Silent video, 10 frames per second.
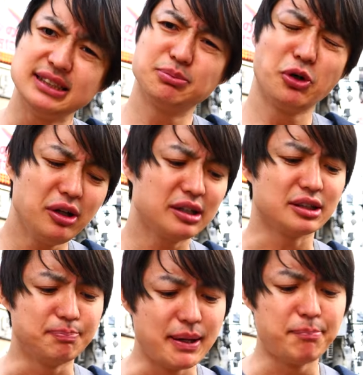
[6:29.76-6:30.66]
It's more like
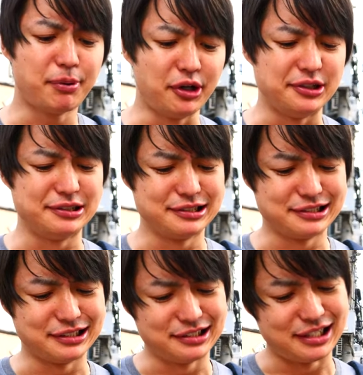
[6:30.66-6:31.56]
a pepper,
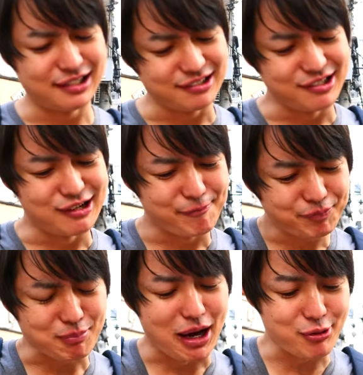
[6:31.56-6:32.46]
I don't know,
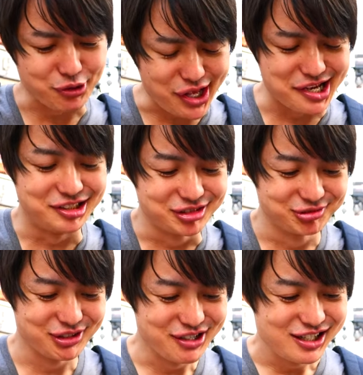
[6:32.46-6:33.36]
mayonnaise.
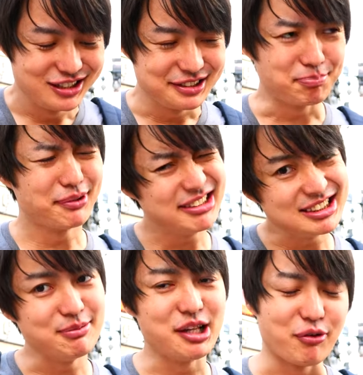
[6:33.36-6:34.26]
It's pretty
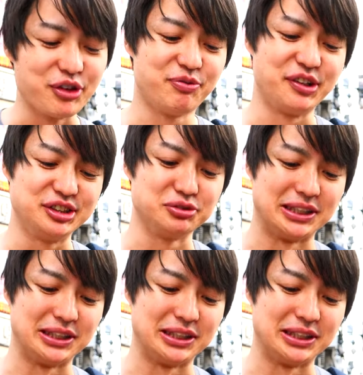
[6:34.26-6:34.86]
similar with the first